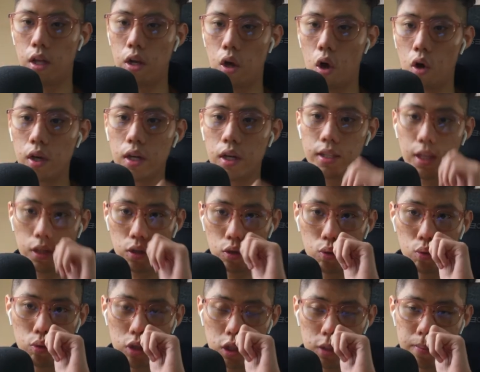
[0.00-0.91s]
longer that you
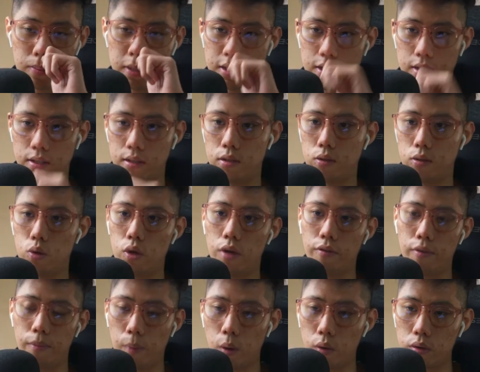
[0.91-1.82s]
do this business, do you have
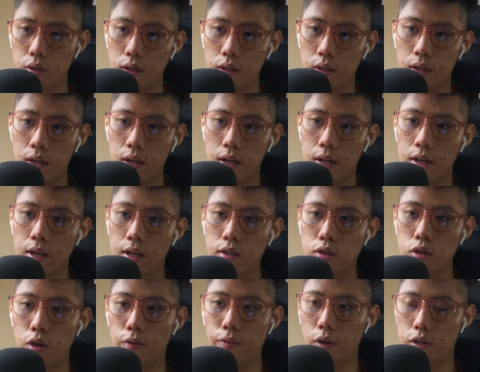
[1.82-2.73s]
a moat?
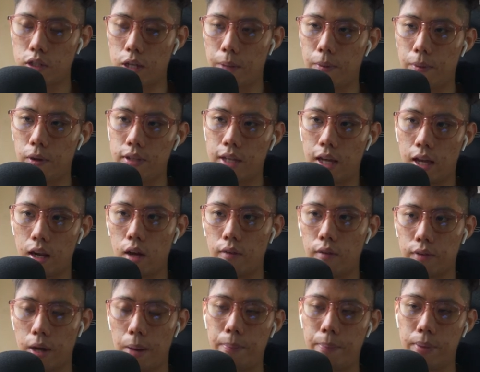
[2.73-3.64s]
So for example, there are a lot
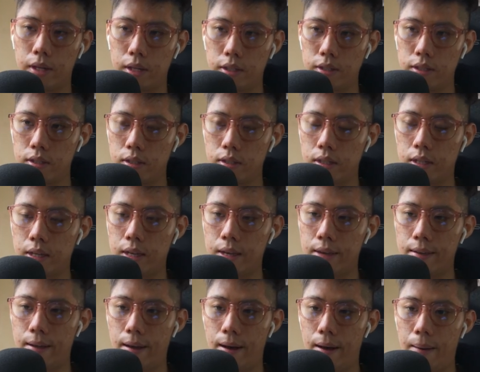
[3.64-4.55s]
of companies
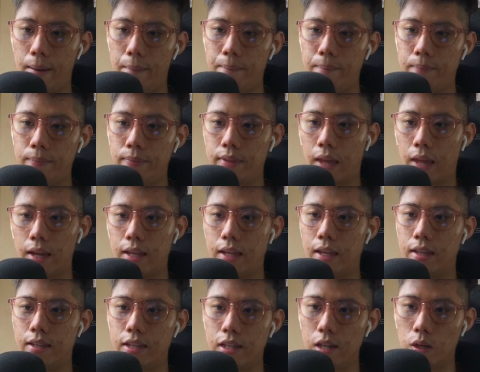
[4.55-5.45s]
um, that
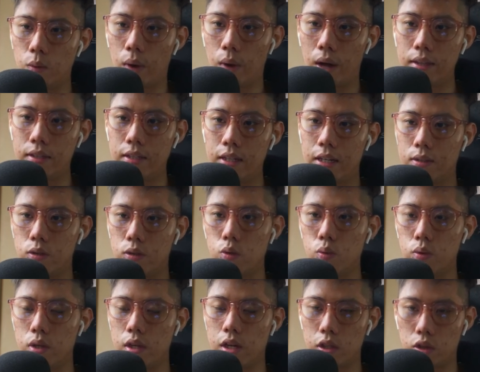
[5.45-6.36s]
in year one, year
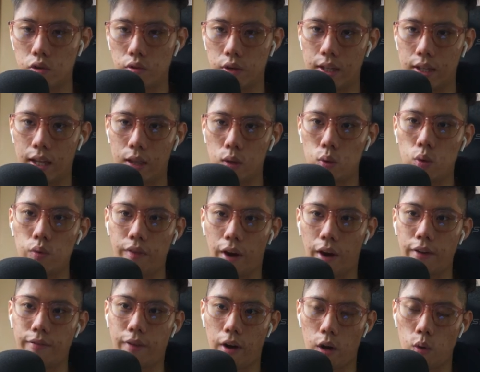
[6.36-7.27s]
two, year three, they do
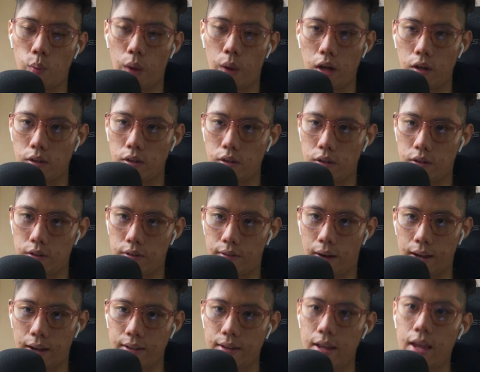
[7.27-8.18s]
very, very well,
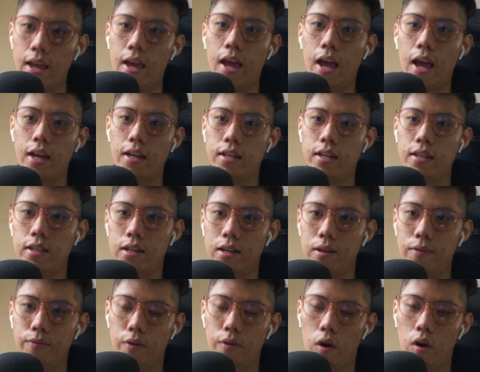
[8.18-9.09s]
right? And in year
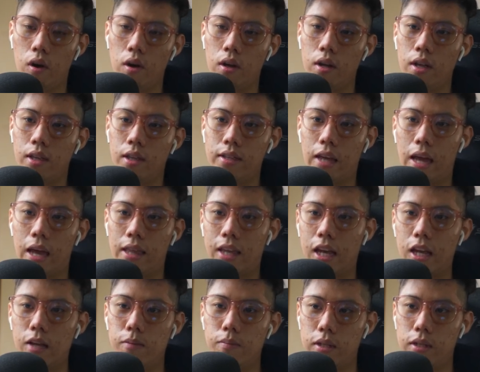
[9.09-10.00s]
four, their
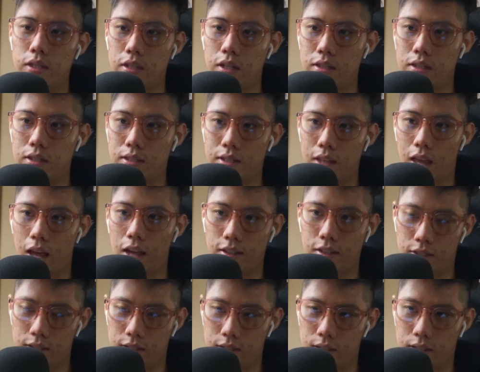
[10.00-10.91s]
entire business
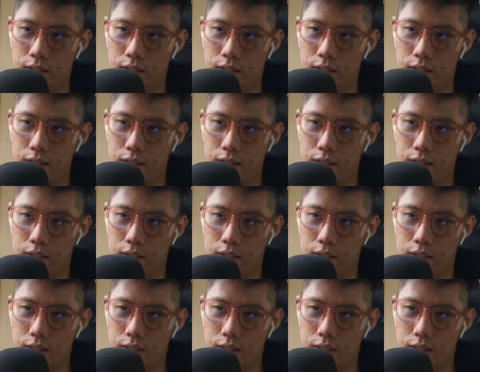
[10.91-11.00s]
tanks.